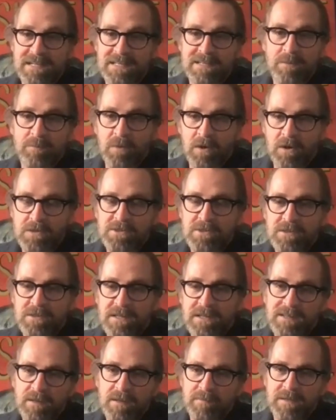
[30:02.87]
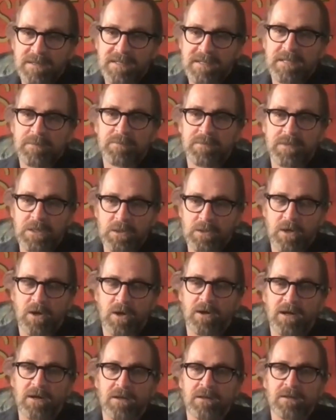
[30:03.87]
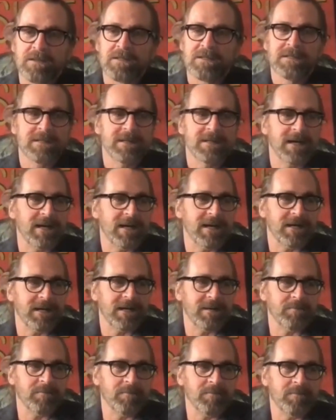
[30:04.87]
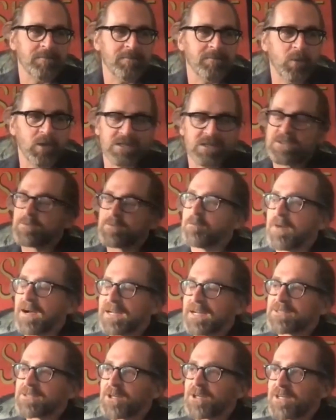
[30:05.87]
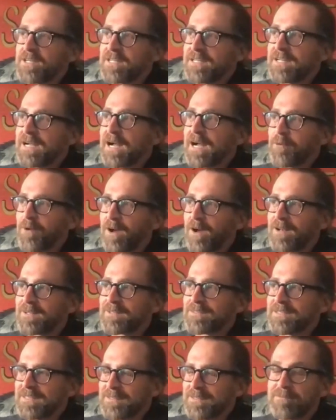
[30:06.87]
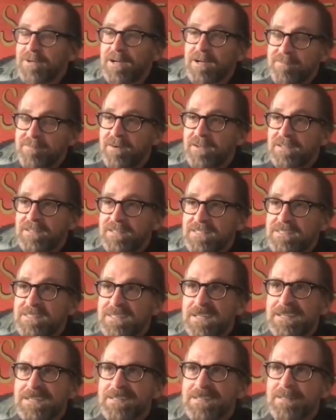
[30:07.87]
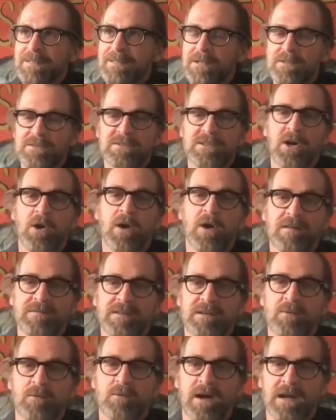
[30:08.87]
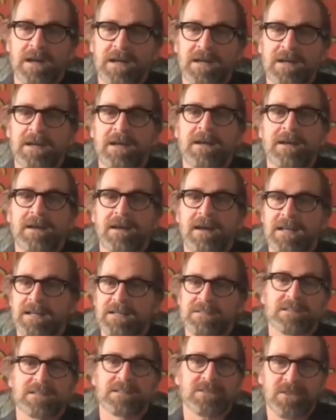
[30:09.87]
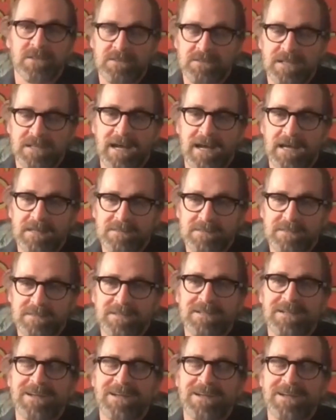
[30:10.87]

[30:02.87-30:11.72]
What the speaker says: in the merger, they let me keep the URL, which my attorney, ironically, very funnily said, there's no effing way, and it doesn't hurt to ask.